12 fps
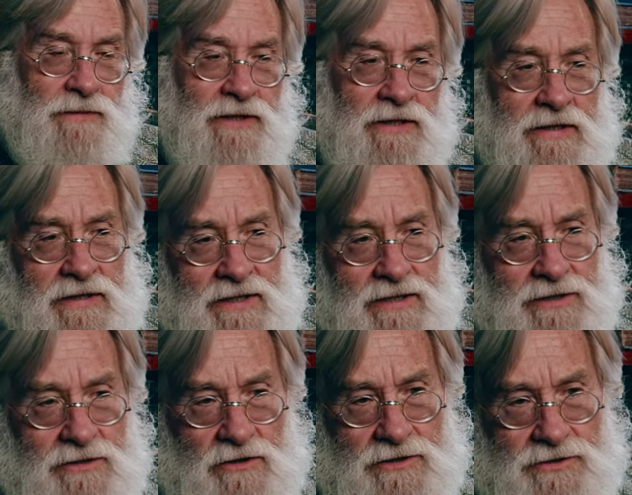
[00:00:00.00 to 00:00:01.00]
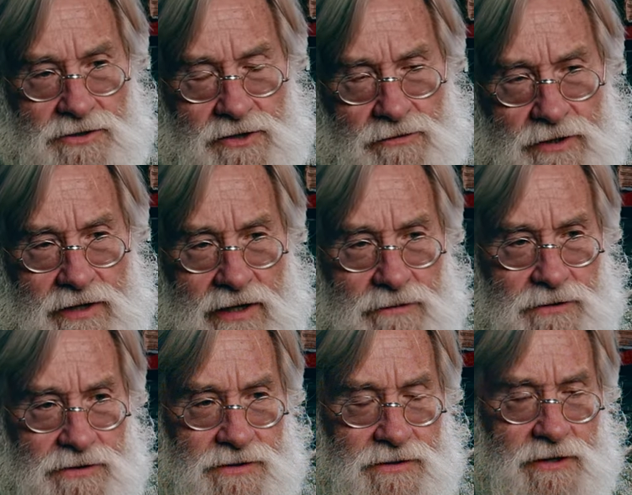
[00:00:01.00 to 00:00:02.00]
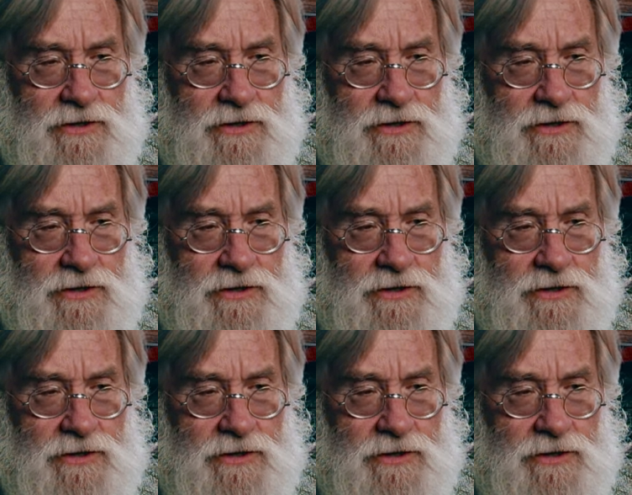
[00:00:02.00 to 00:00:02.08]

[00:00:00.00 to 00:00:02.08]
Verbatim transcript: But you also should read Gammell's uh,